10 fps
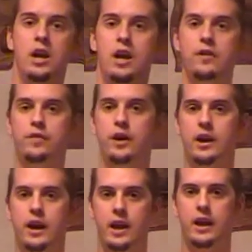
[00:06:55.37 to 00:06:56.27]
If
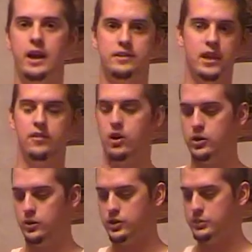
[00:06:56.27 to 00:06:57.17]
it's kind of hard
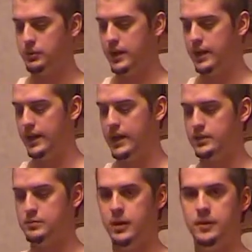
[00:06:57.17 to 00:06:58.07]
to explain, I
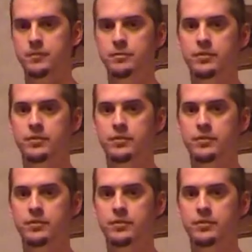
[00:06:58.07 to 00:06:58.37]
guess, but